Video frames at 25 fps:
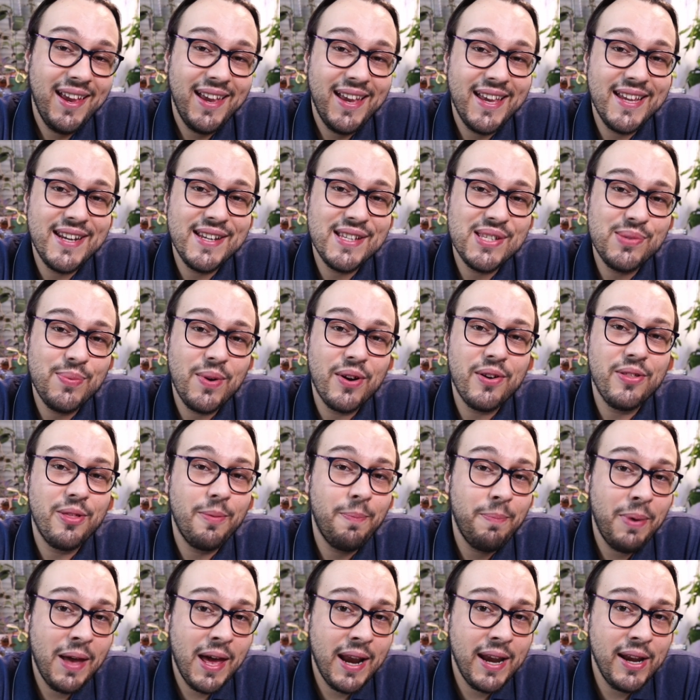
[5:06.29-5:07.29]
It is where the
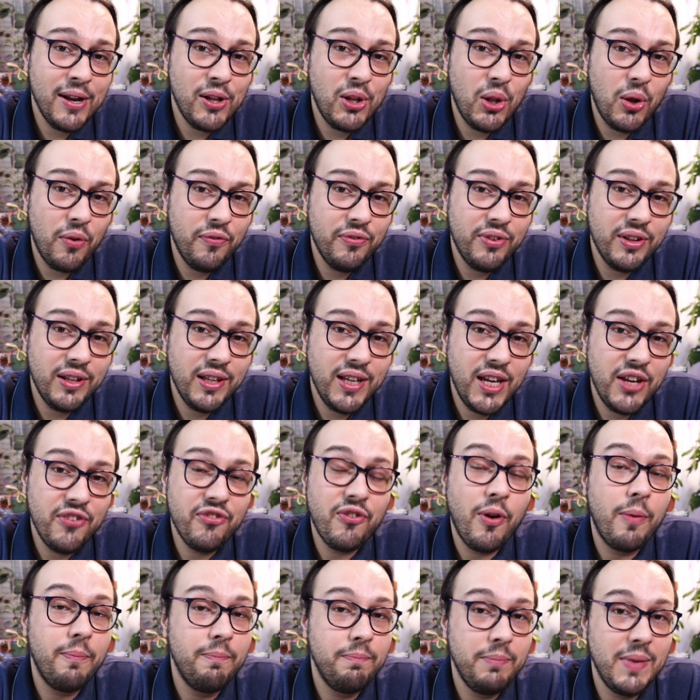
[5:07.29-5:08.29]
petiole of the
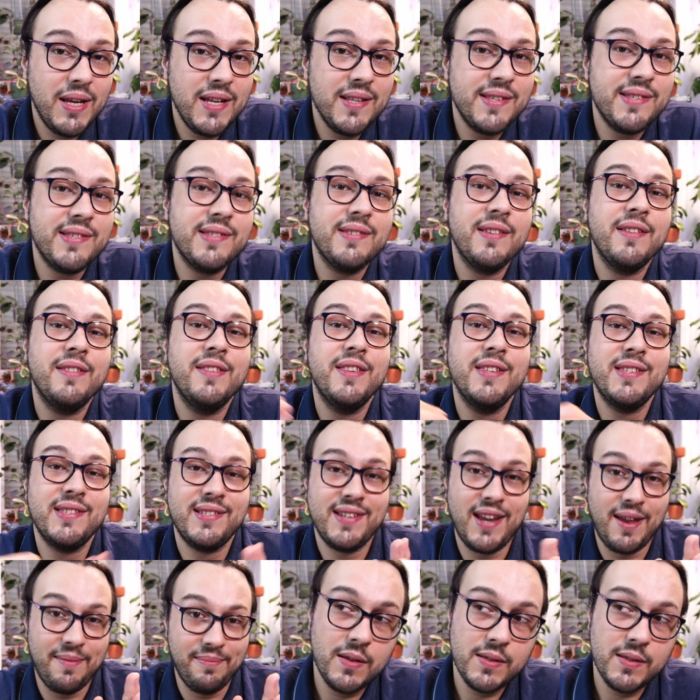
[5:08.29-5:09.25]
leaf meets the stem.